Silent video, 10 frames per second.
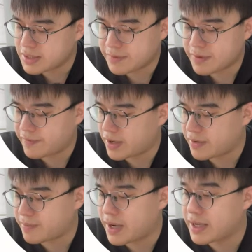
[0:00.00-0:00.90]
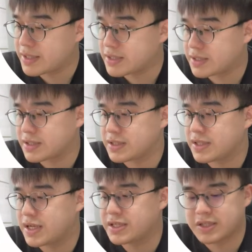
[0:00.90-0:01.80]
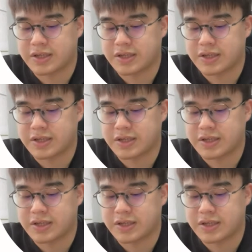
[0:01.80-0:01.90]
75 minus 36. The